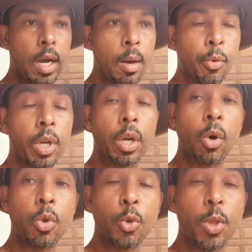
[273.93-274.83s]
I'm gonna
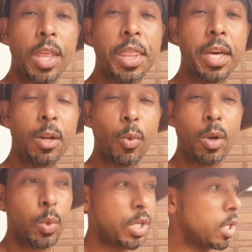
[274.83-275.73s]
go through the third
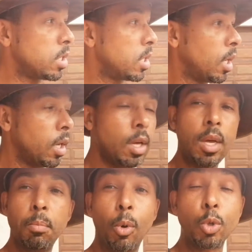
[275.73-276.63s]
one, which is the
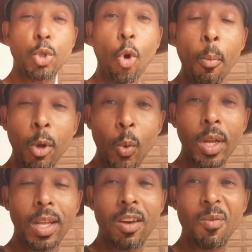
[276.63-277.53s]
most common
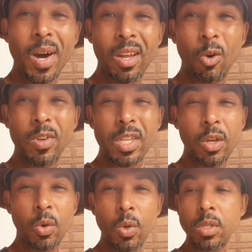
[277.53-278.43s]
one that everybody
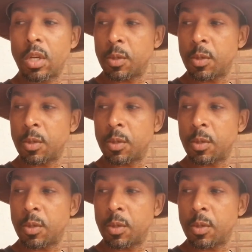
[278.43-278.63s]
obviously use,